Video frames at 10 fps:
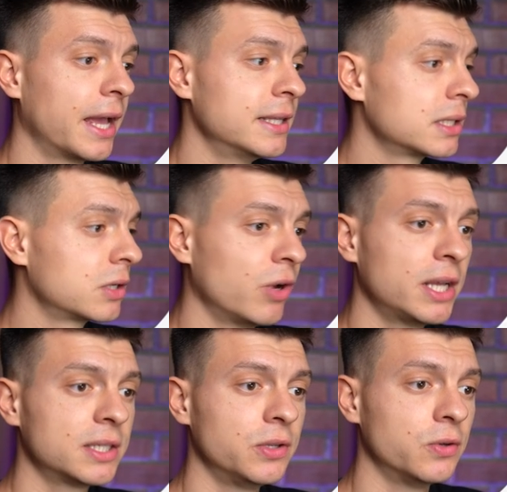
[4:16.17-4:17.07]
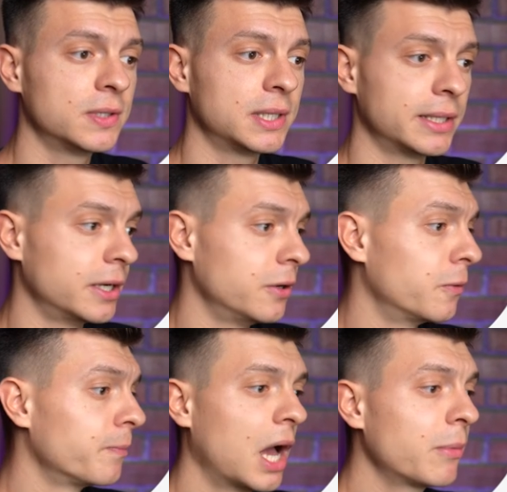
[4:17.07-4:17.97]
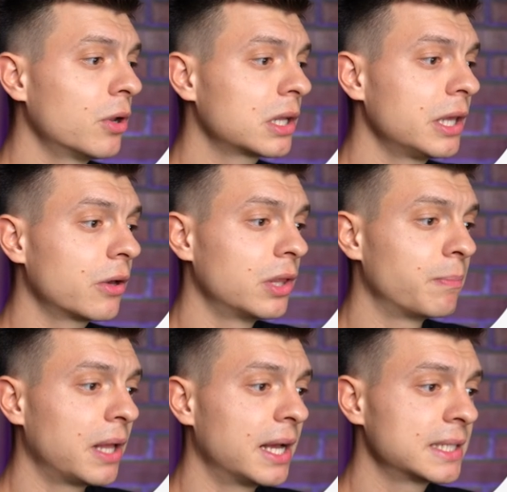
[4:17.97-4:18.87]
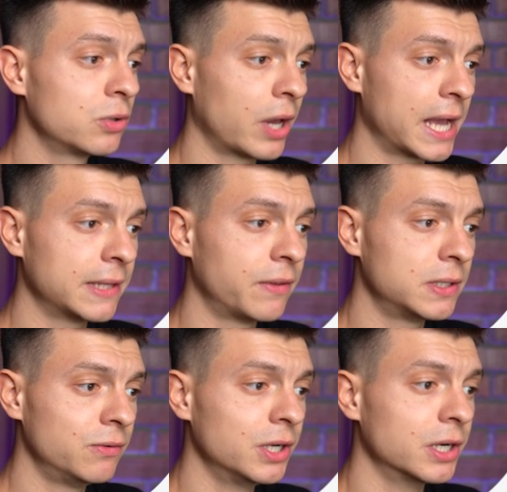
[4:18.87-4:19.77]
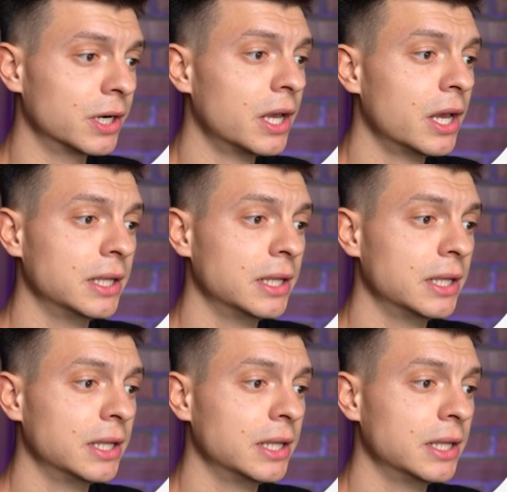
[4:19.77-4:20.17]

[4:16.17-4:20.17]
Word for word: and create a new scenario. I'm gonna click on the plus to add the trigger.